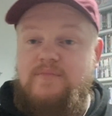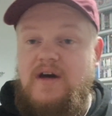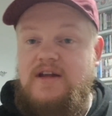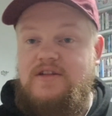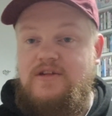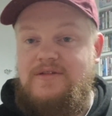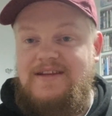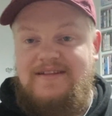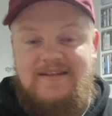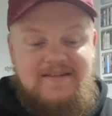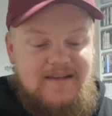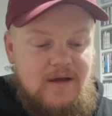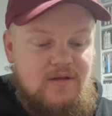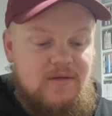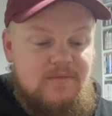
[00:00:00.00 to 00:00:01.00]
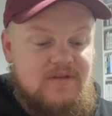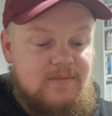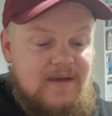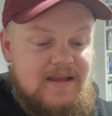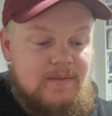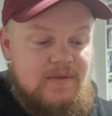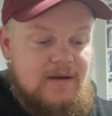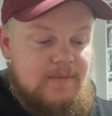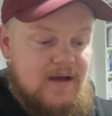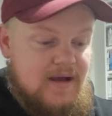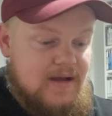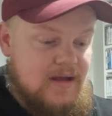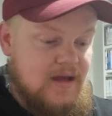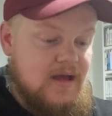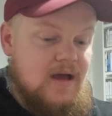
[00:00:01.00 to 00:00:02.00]
but I do need to sell them to make the money
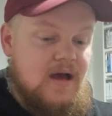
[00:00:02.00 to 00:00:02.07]
back.